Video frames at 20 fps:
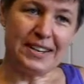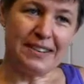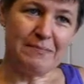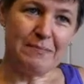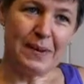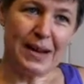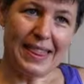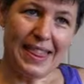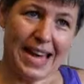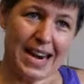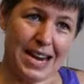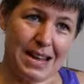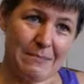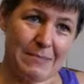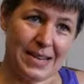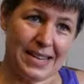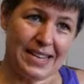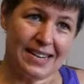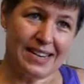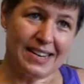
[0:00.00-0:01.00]
And by that
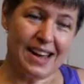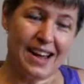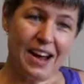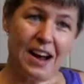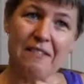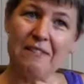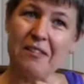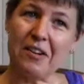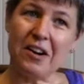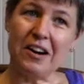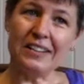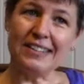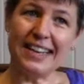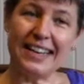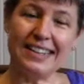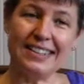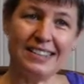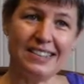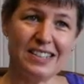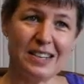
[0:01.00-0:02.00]
I mean a frog
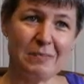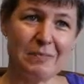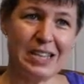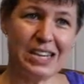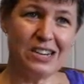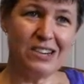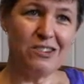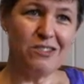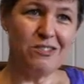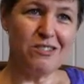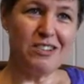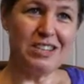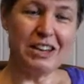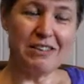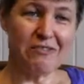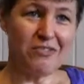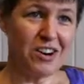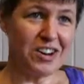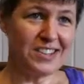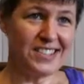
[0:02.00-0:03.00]
that did something cool
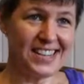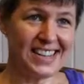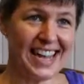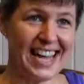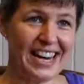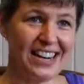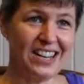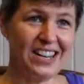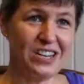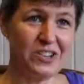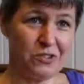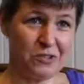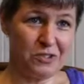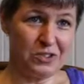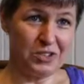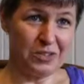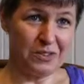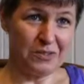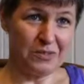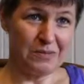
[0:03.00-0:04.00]
that frogs in Canada
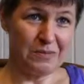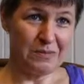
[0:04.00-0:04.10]
don't do.